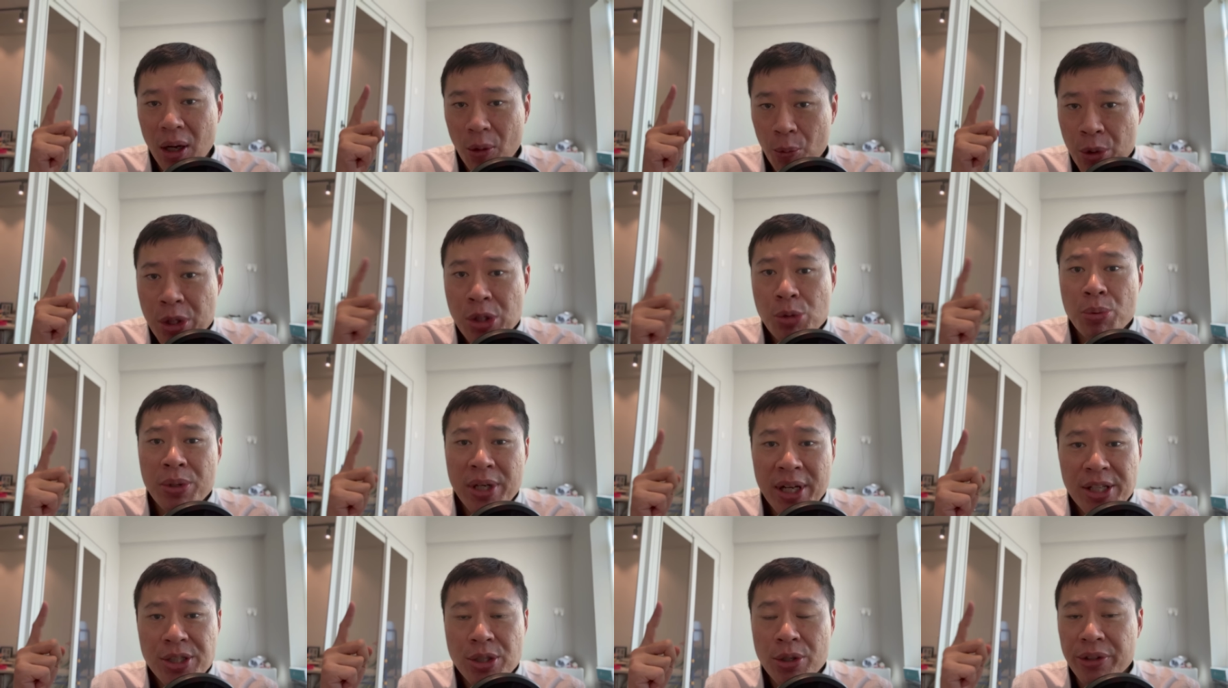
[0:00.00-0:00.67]
which
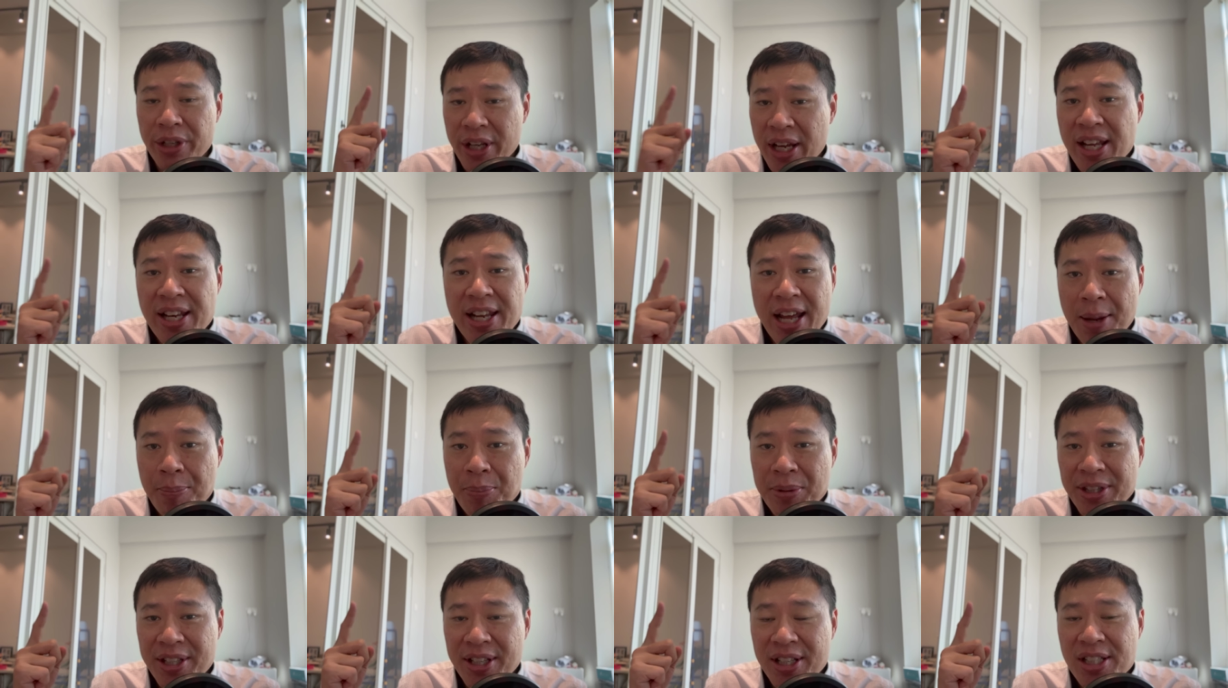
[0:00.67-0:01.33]
relates on eight
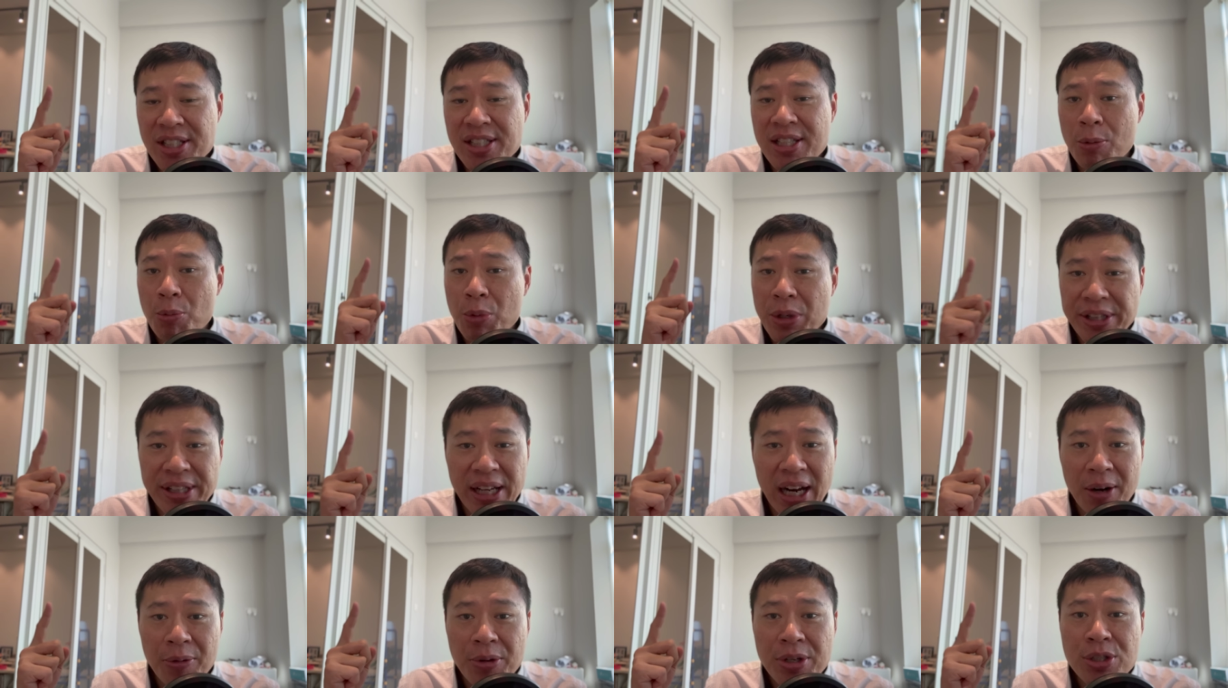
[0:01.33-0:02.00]
happy things that
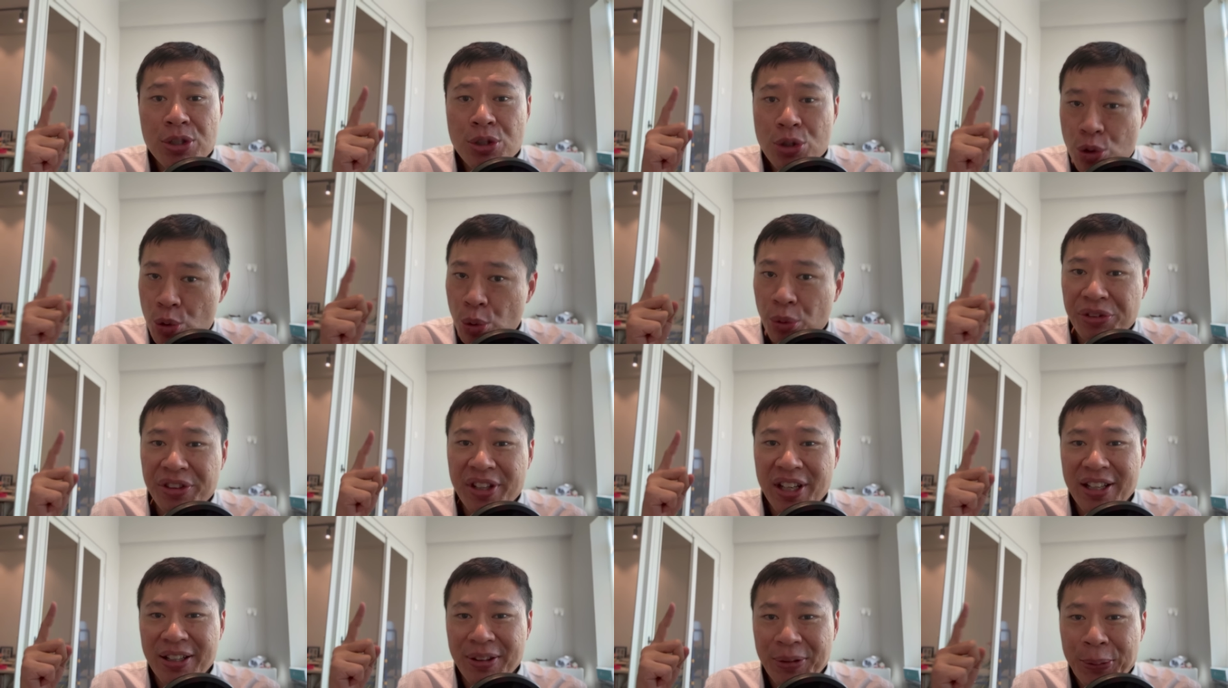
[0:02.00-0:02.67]
retirees should
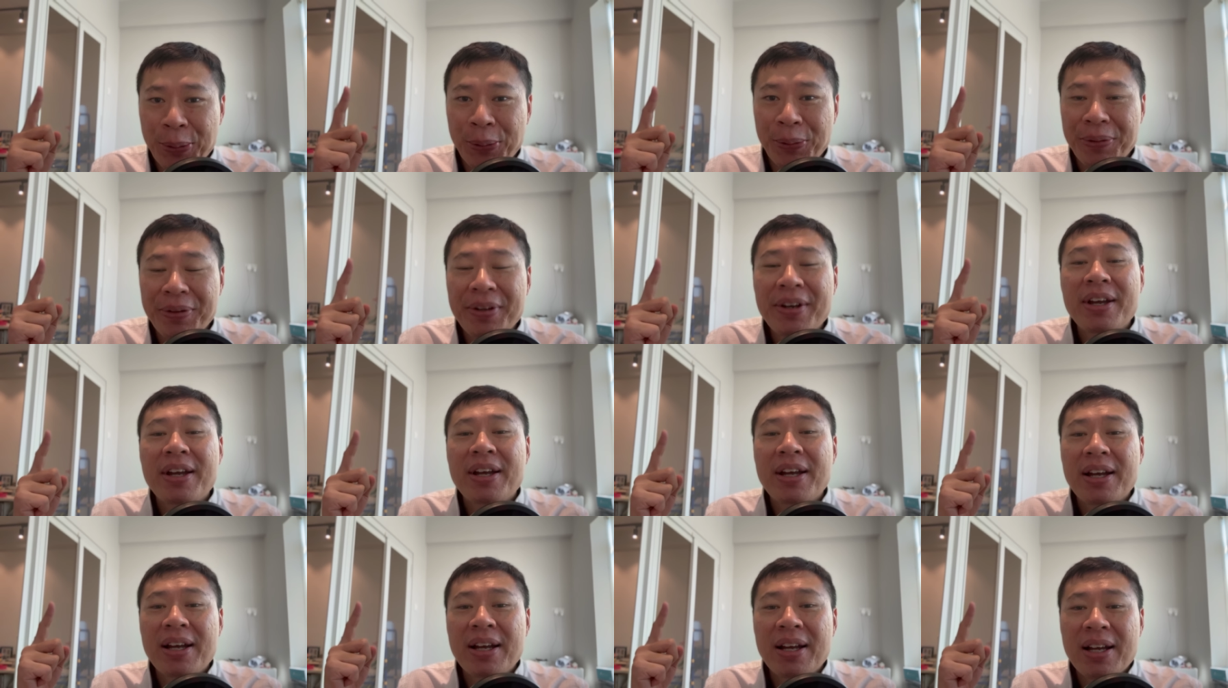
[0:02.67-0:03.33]
take note.
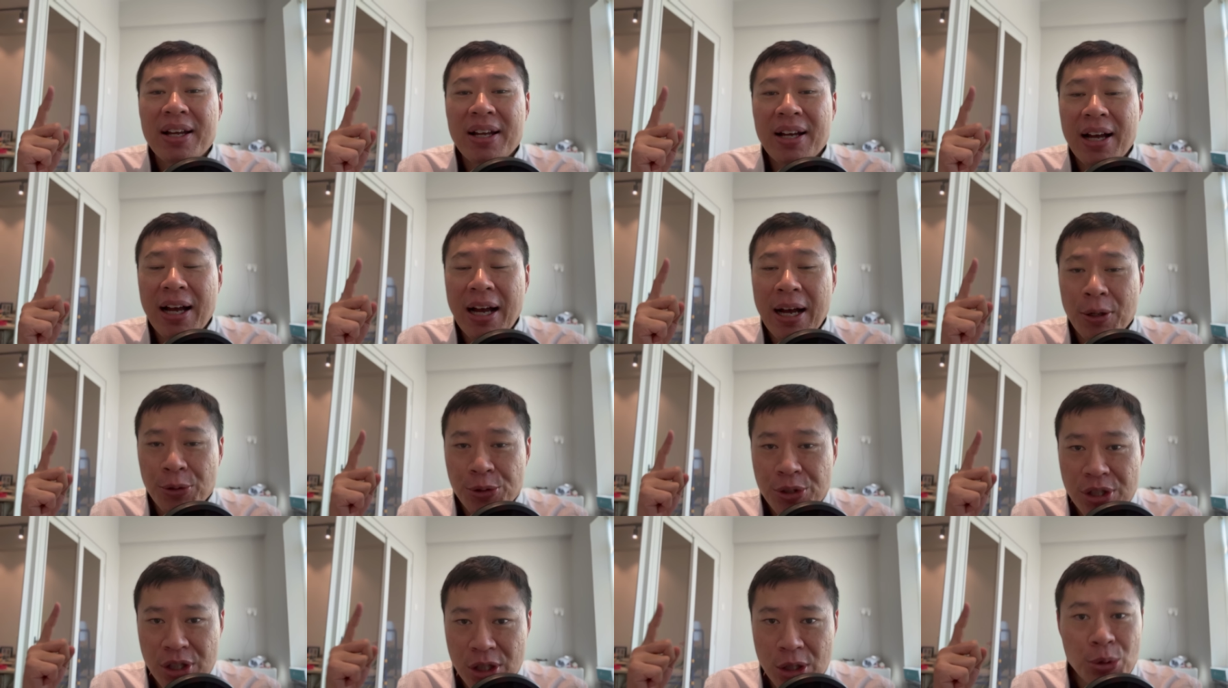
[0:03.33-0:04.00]
I'll
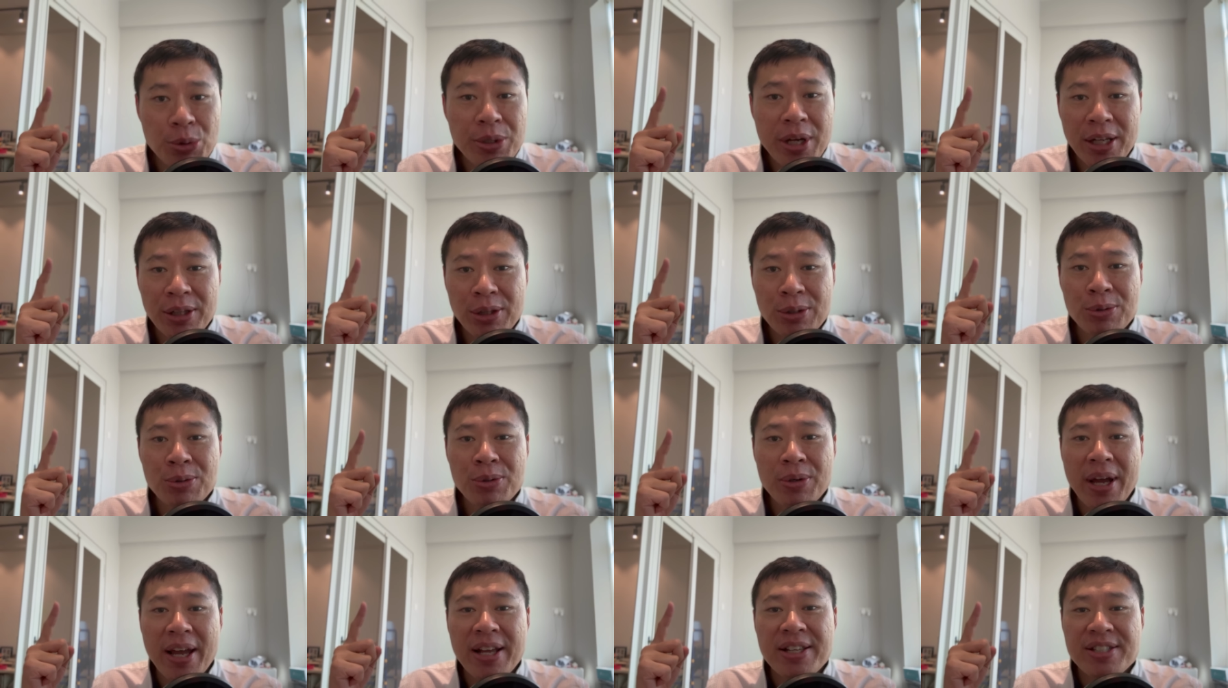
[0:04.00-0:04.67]
see you there
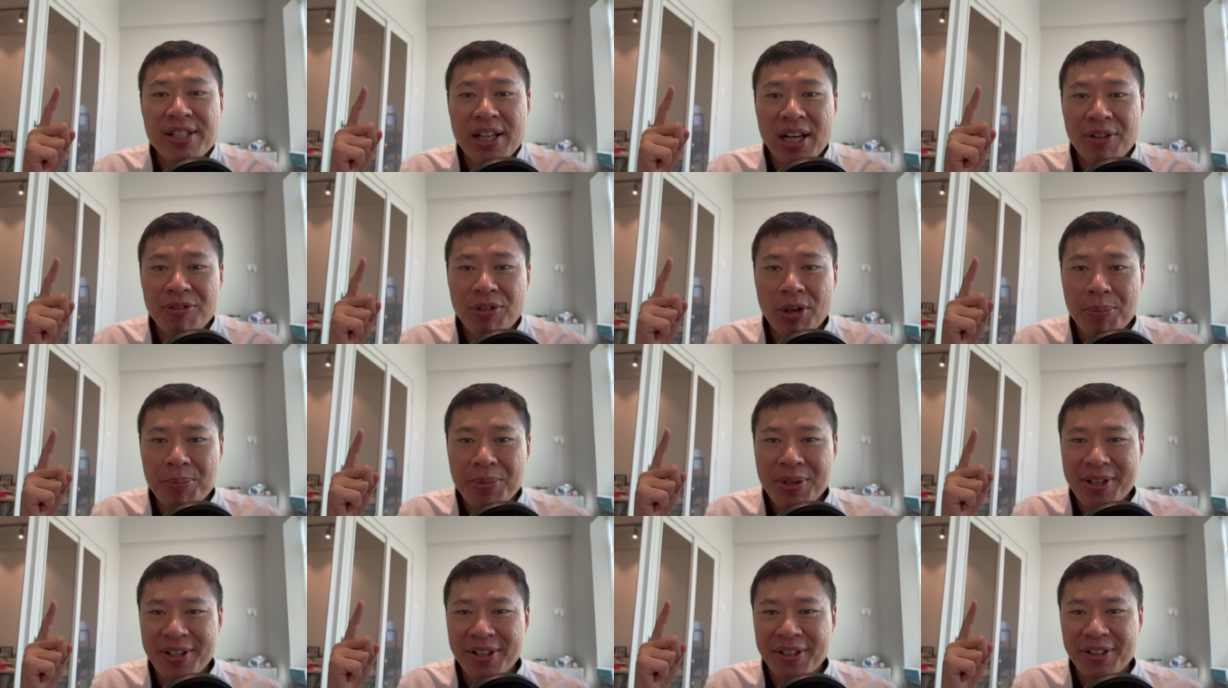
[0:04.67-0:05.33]
too and sign off
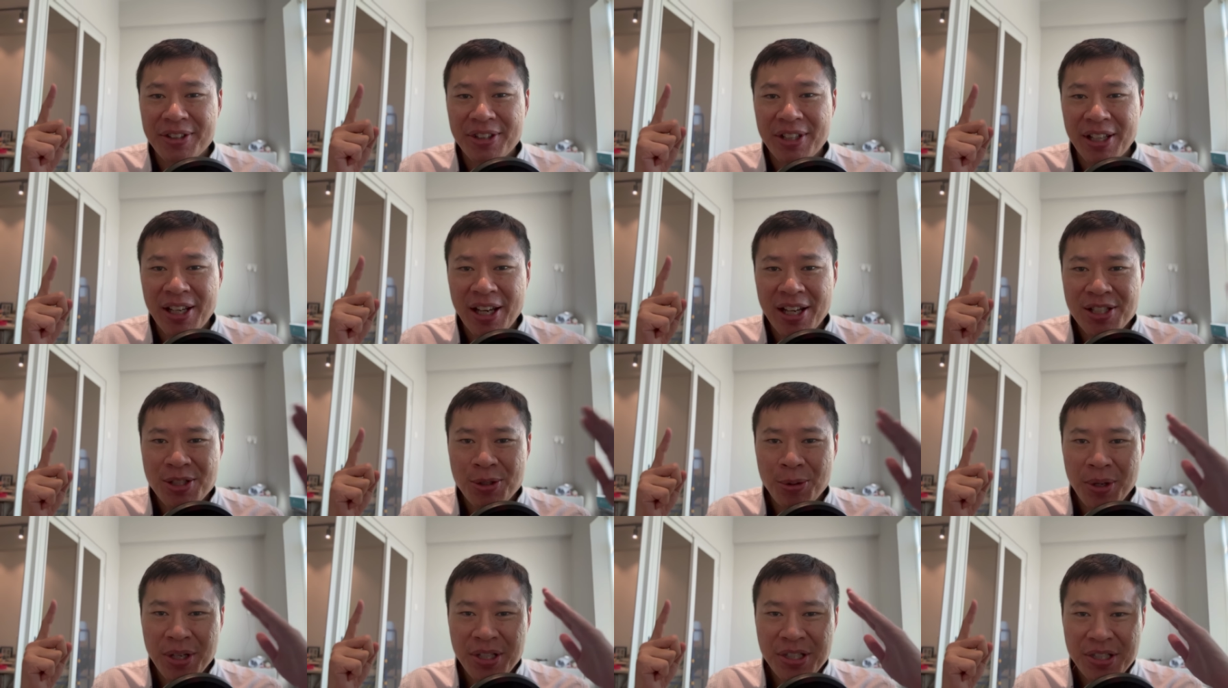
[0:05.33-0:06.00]
from here. Take care
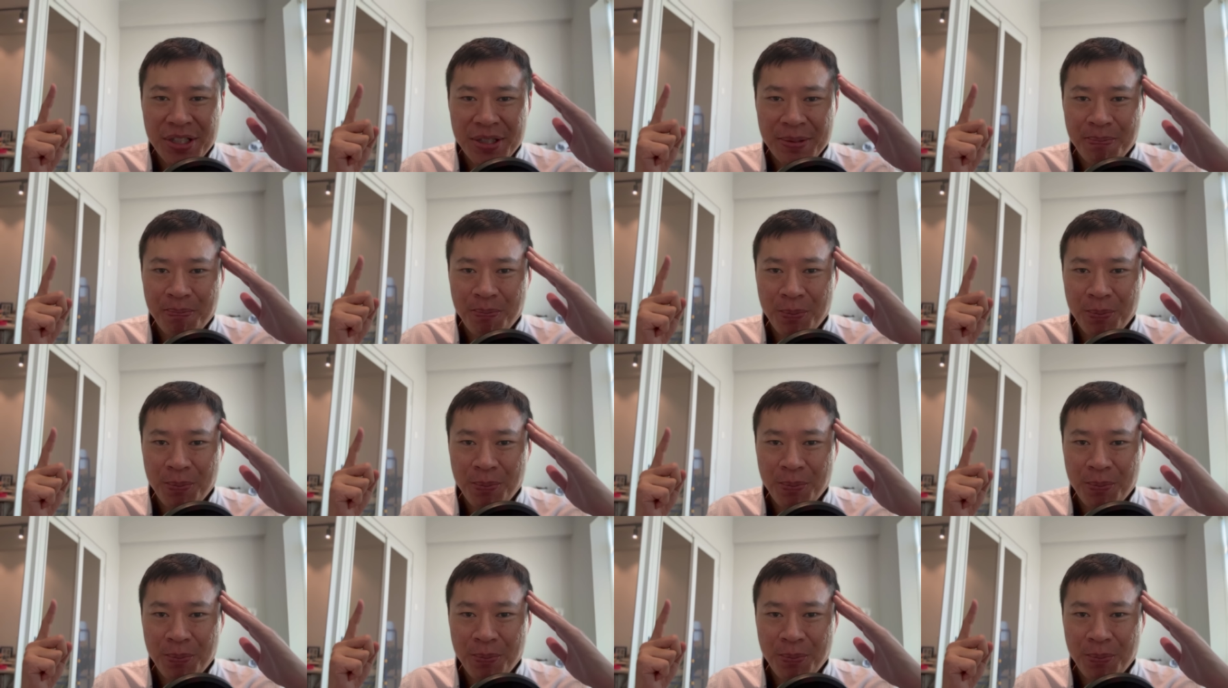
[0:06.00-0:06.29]
as always.